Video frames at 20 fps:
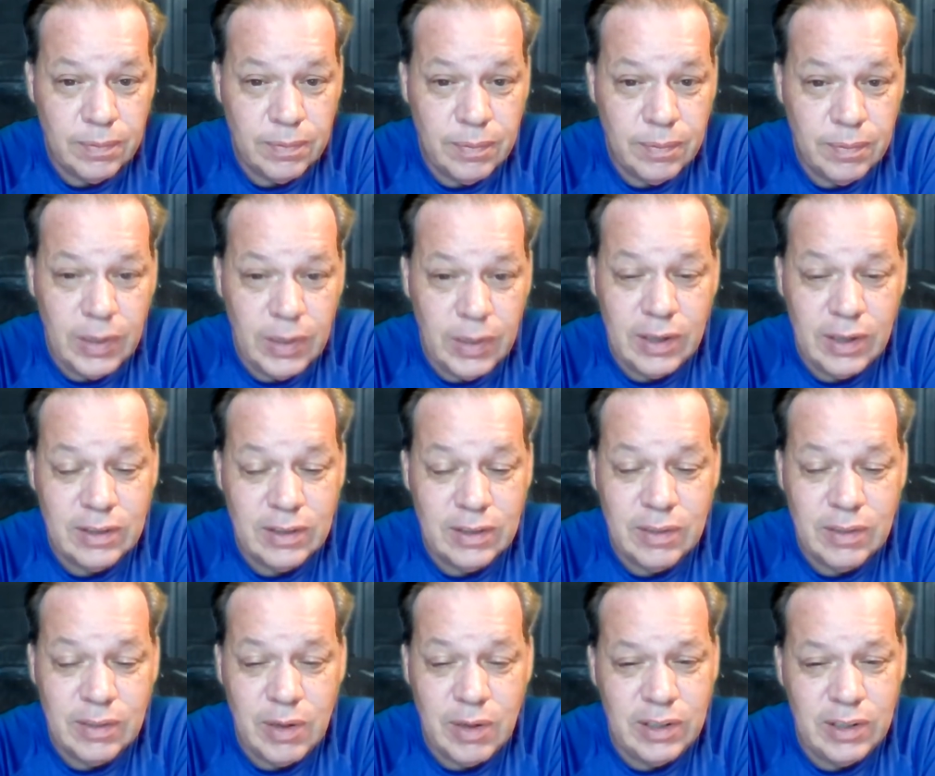Because,
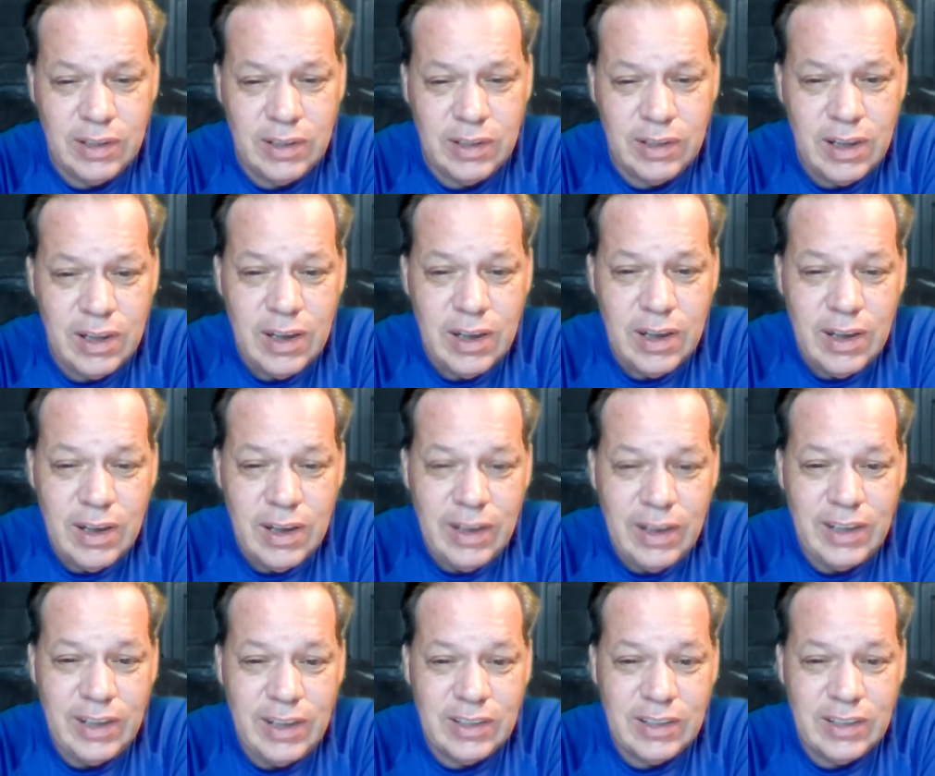come on,
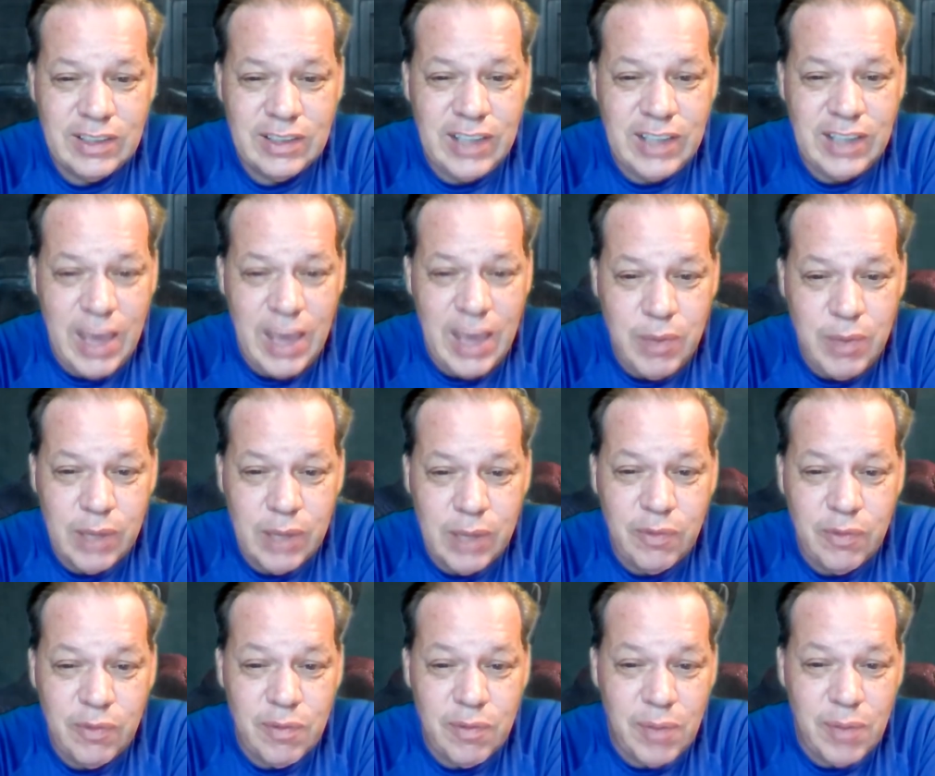he's scamming him
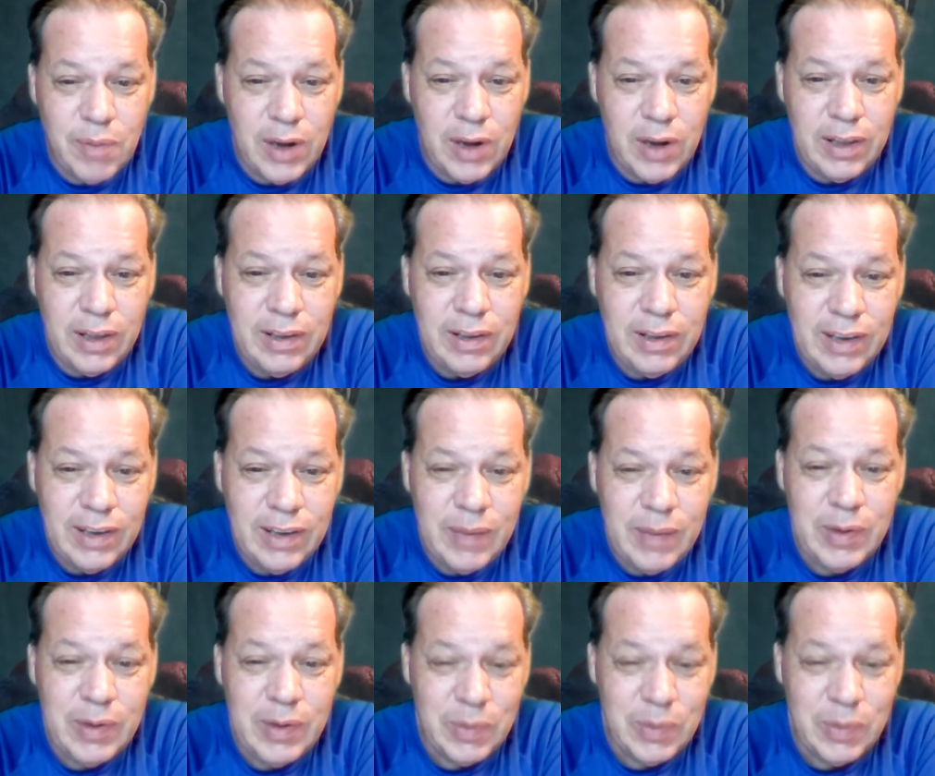for money. I
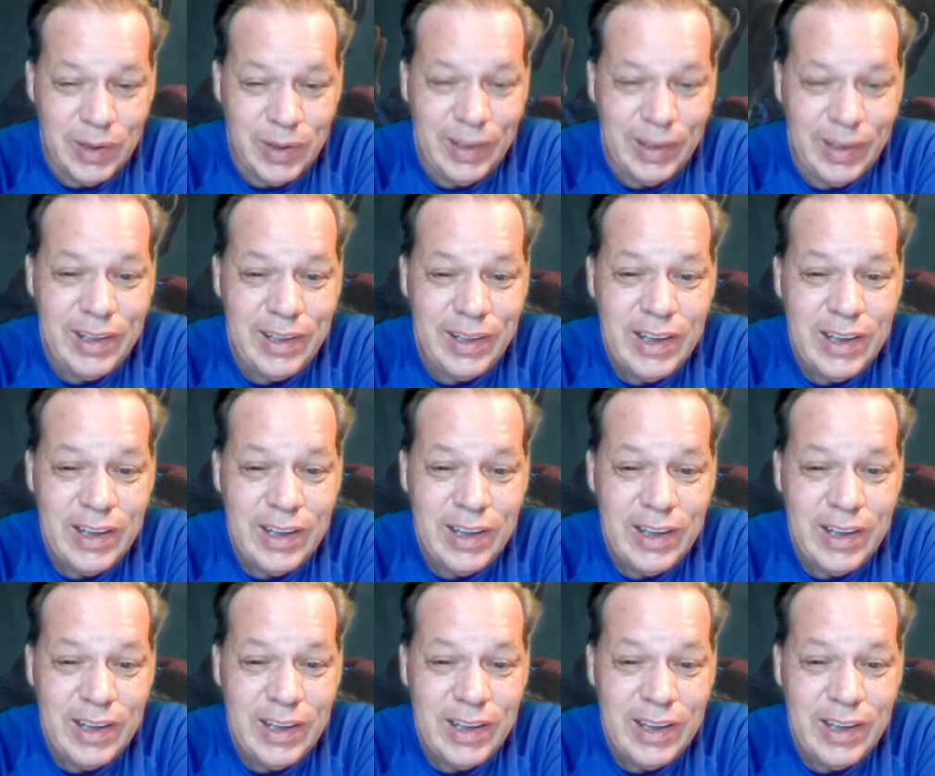mean, really?